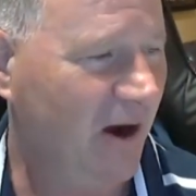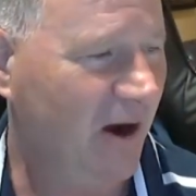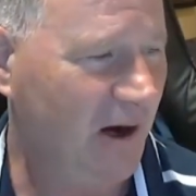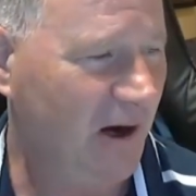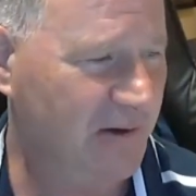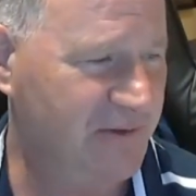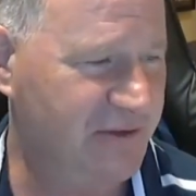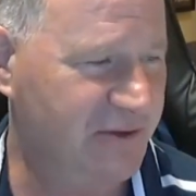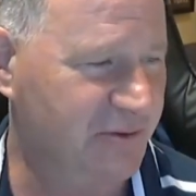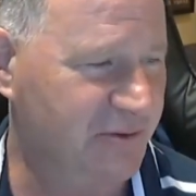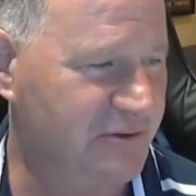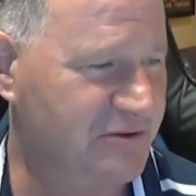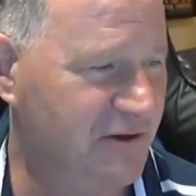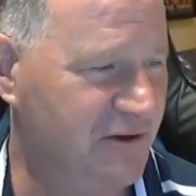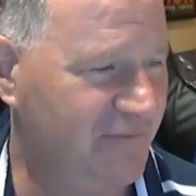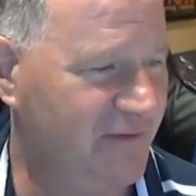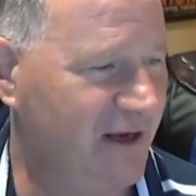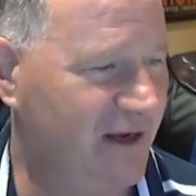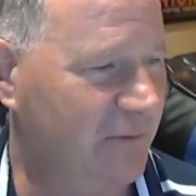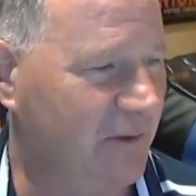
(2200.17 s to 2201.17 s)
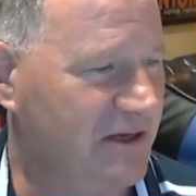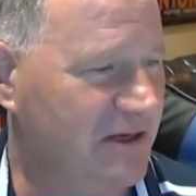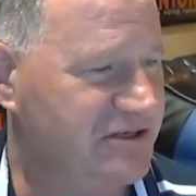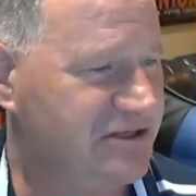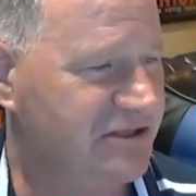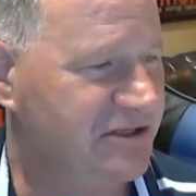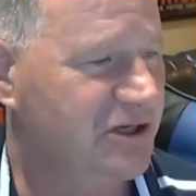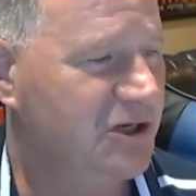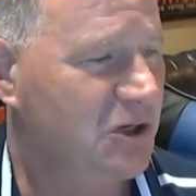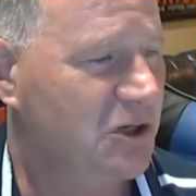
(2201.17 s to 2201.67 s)
Our third trivia
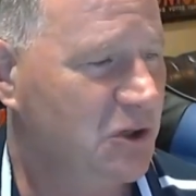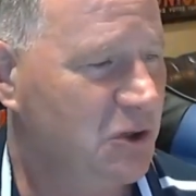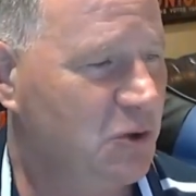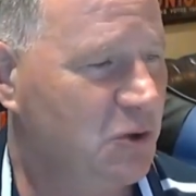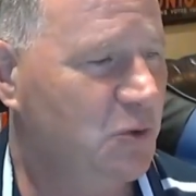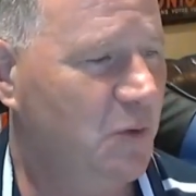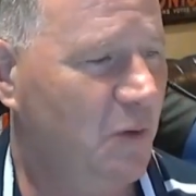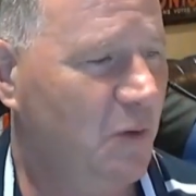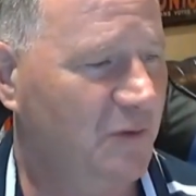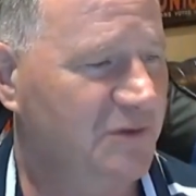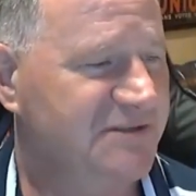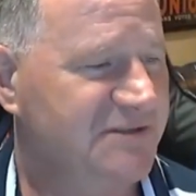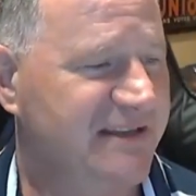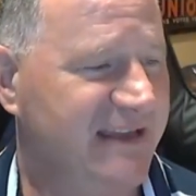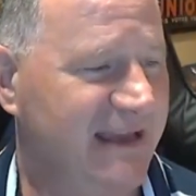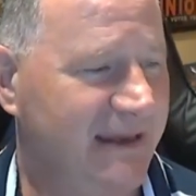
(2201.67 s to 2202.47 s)
question: who holds the